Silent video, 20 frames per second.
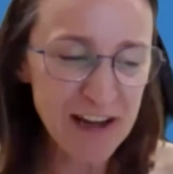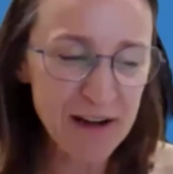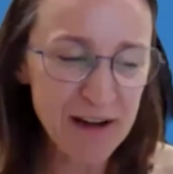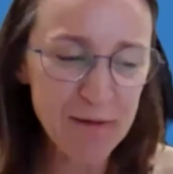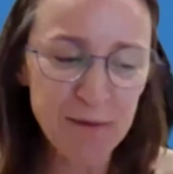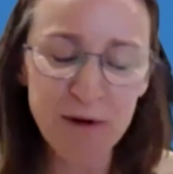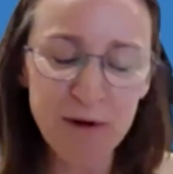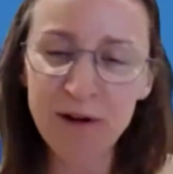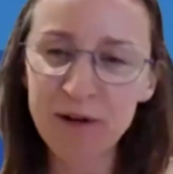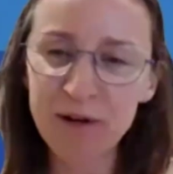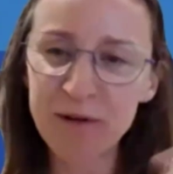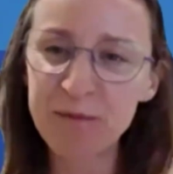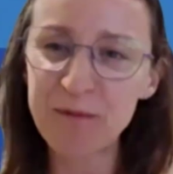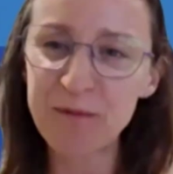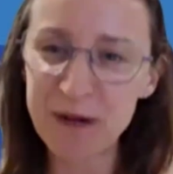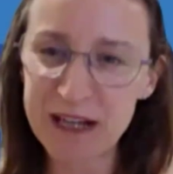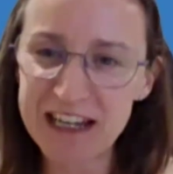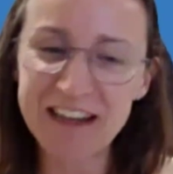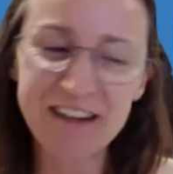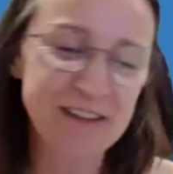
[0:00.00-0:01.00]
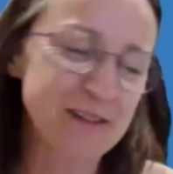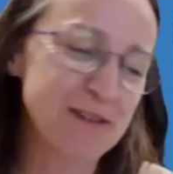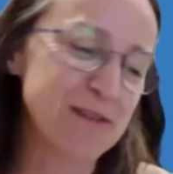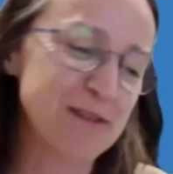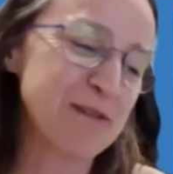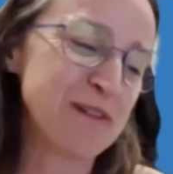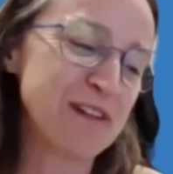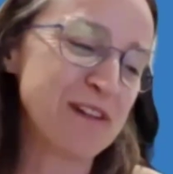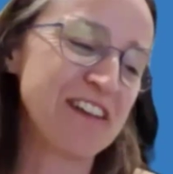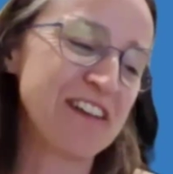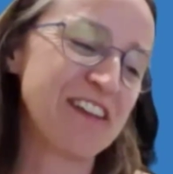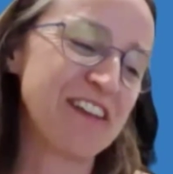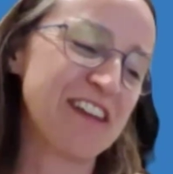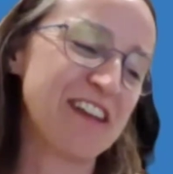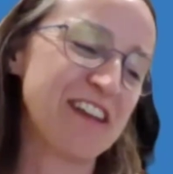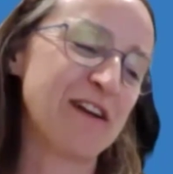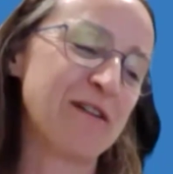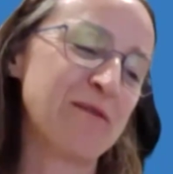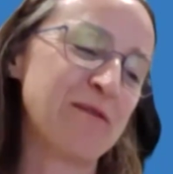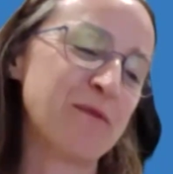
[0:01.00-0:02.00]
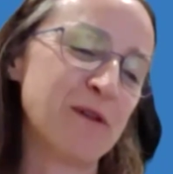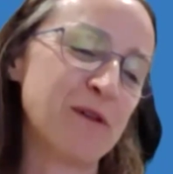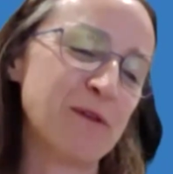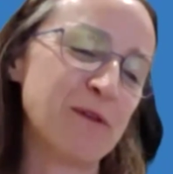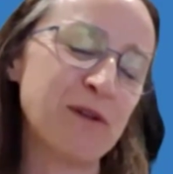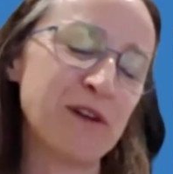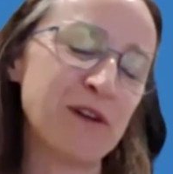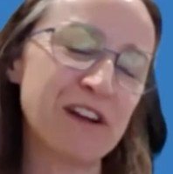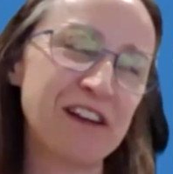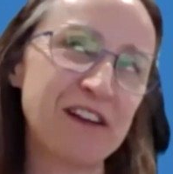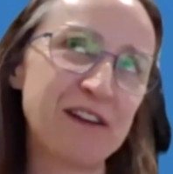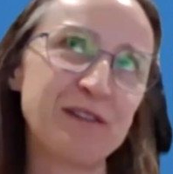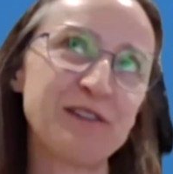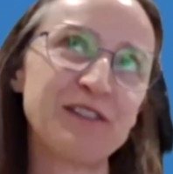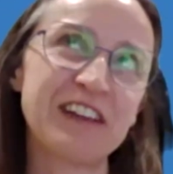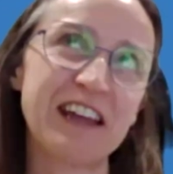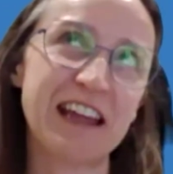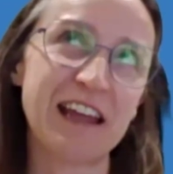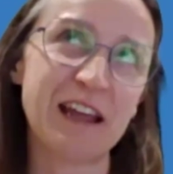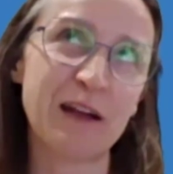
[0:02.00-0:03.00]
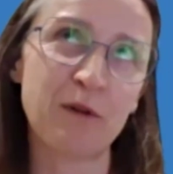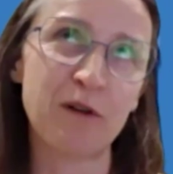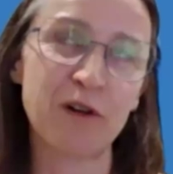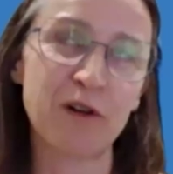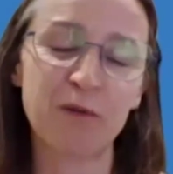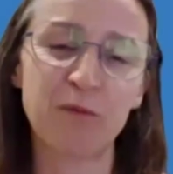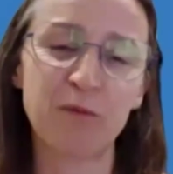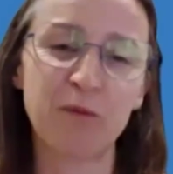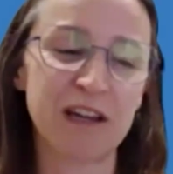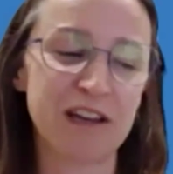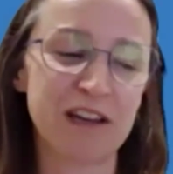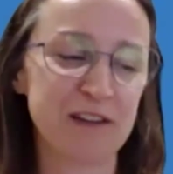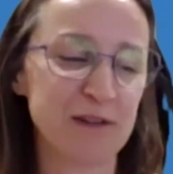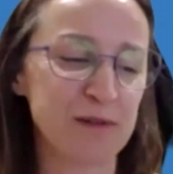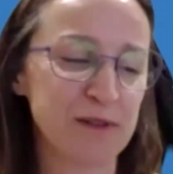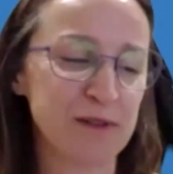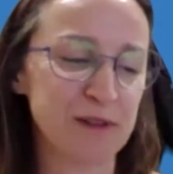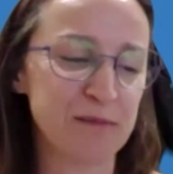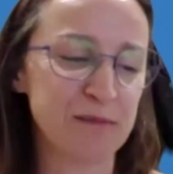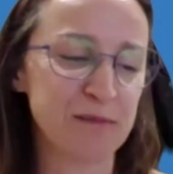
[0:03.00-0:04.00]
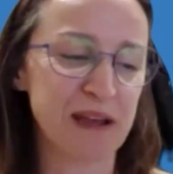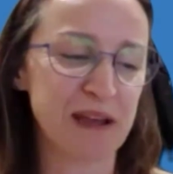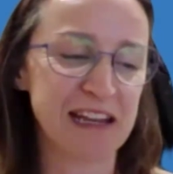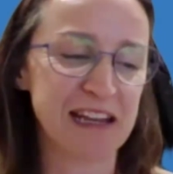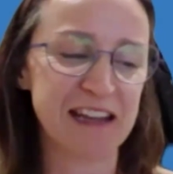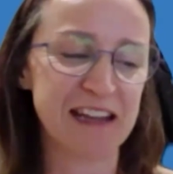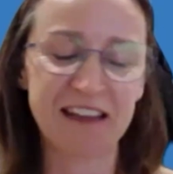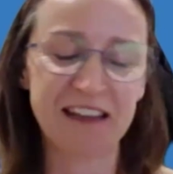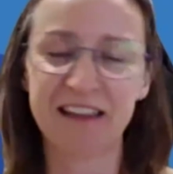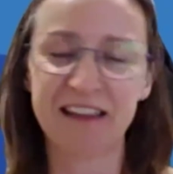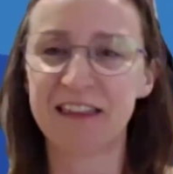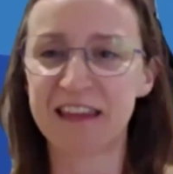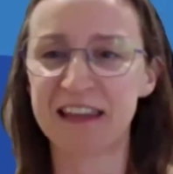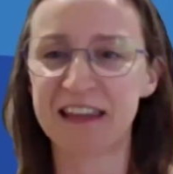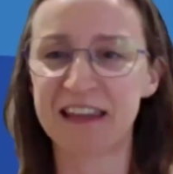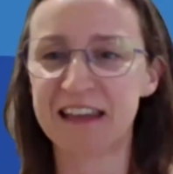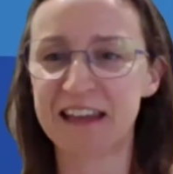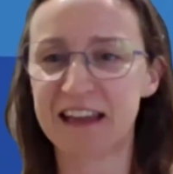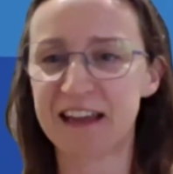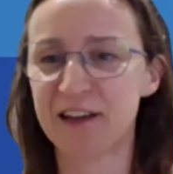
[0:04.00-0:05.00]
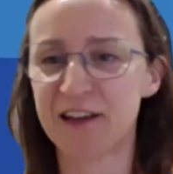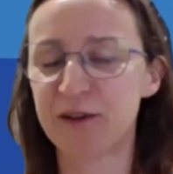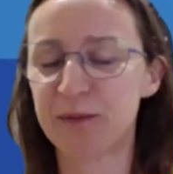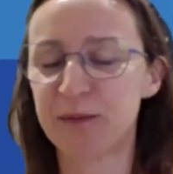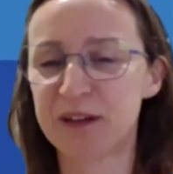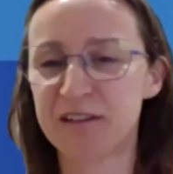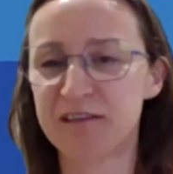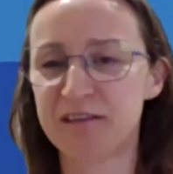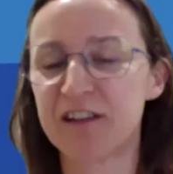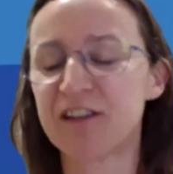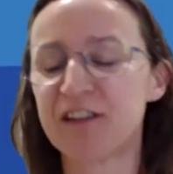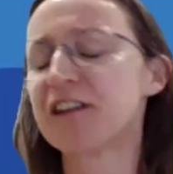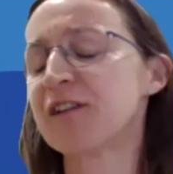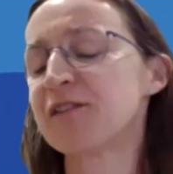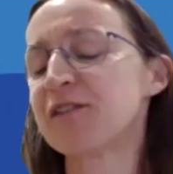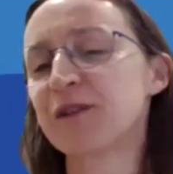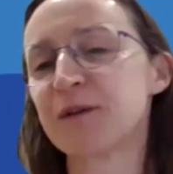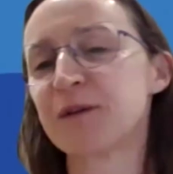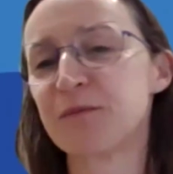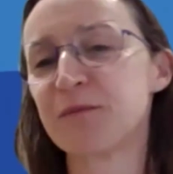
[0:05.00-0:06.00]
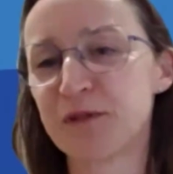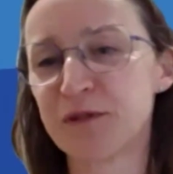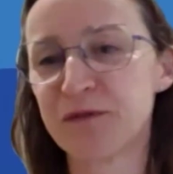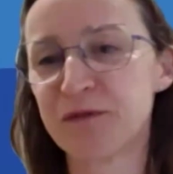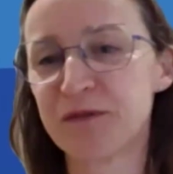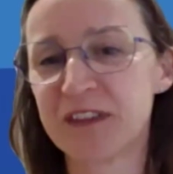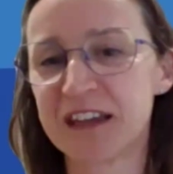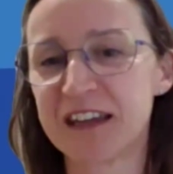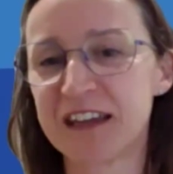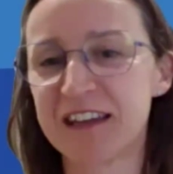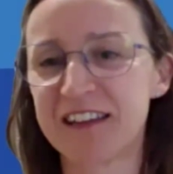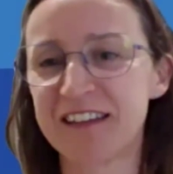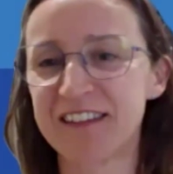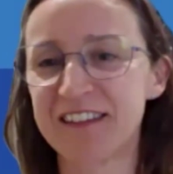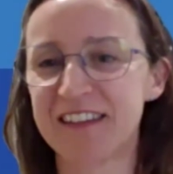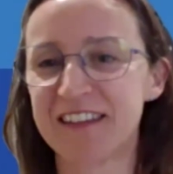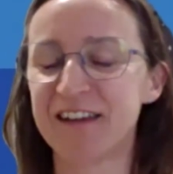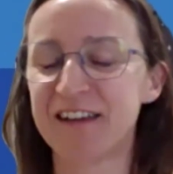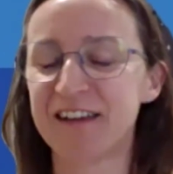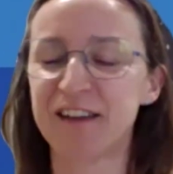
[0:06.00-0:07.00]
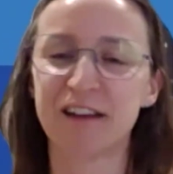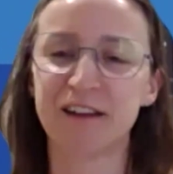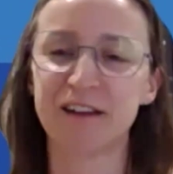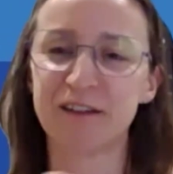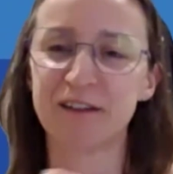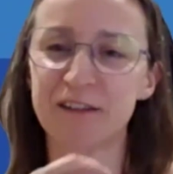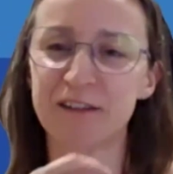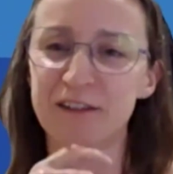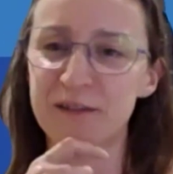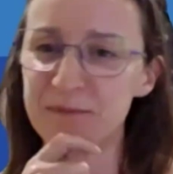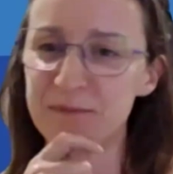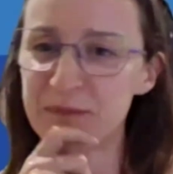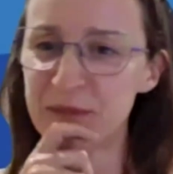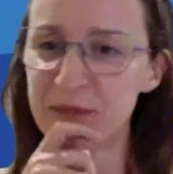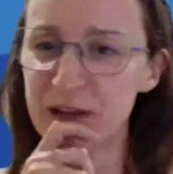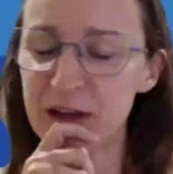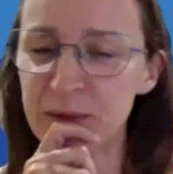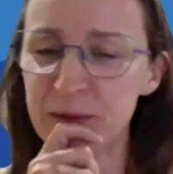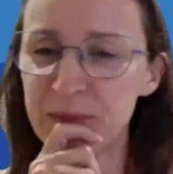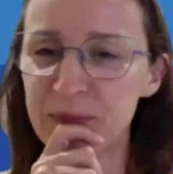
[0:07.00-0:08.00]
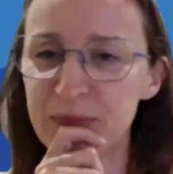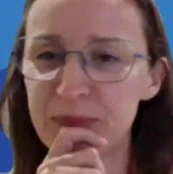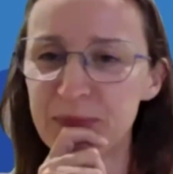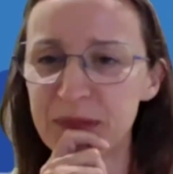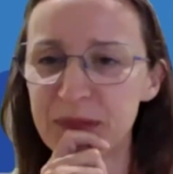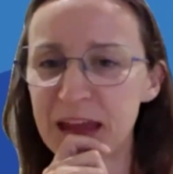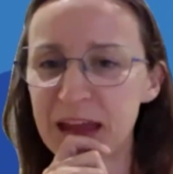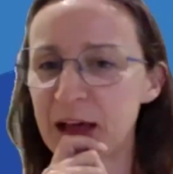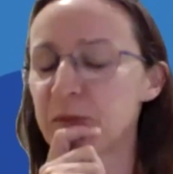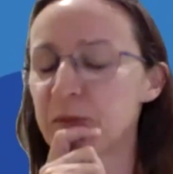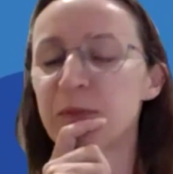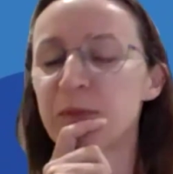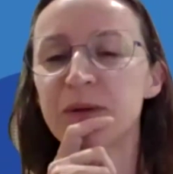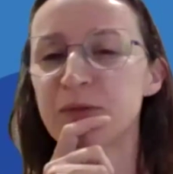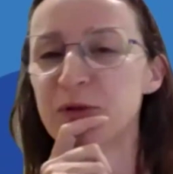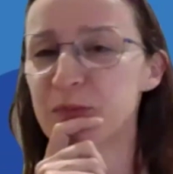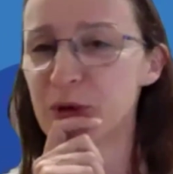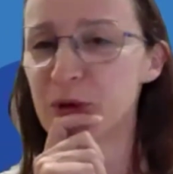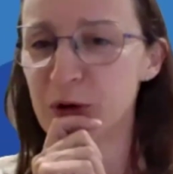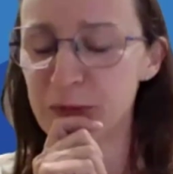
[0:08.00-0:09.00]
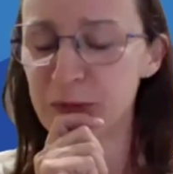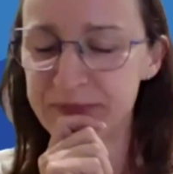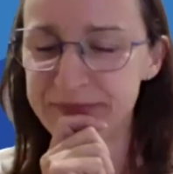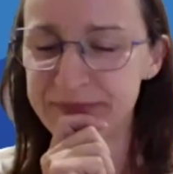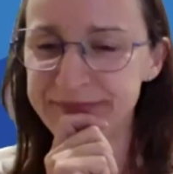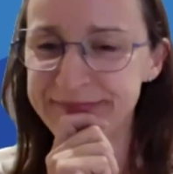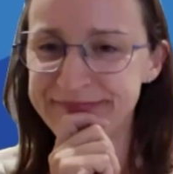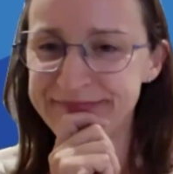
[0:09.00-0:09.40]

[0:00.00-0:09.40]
What can we do? What can you share? What can we do to make the experience, to improve things and just, help people more?